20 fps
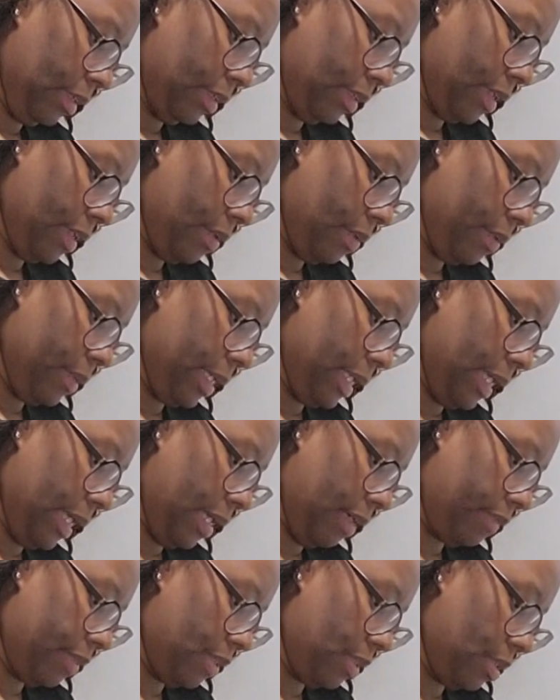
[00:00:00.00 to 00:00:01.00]
so I don't want to
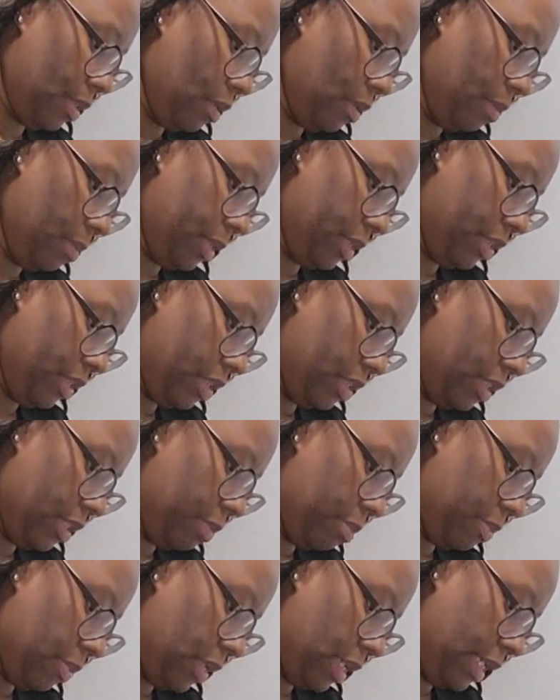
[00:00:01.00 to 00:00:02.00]
have too much of
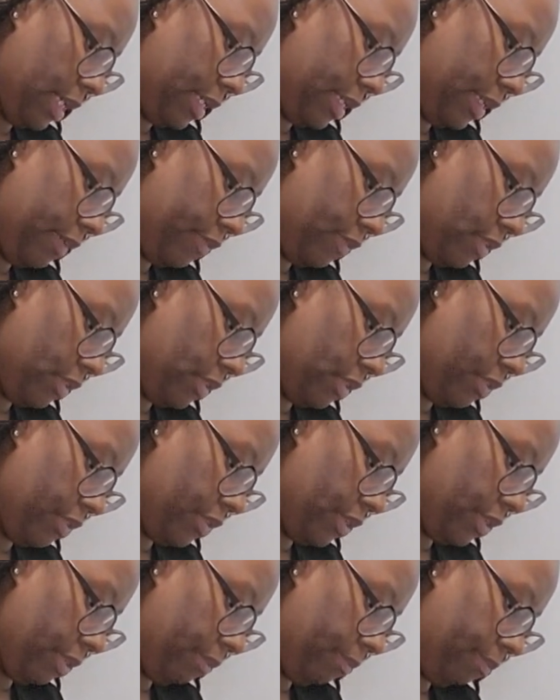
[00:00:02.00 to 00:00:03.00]
this brine left
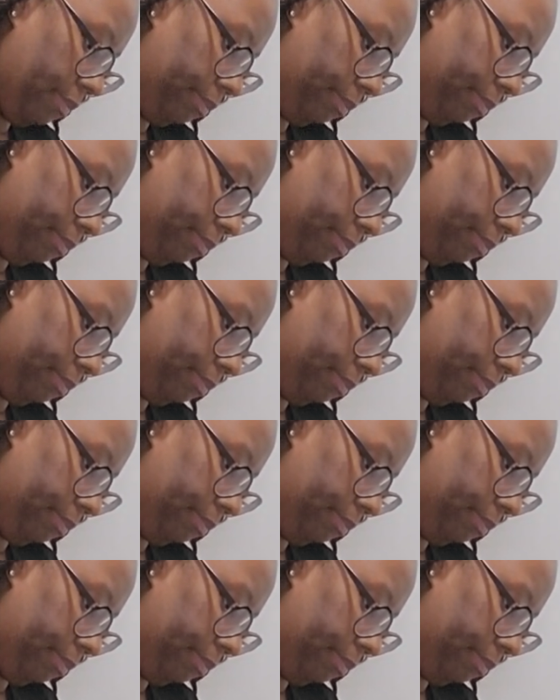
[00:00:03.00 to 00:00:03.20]
over.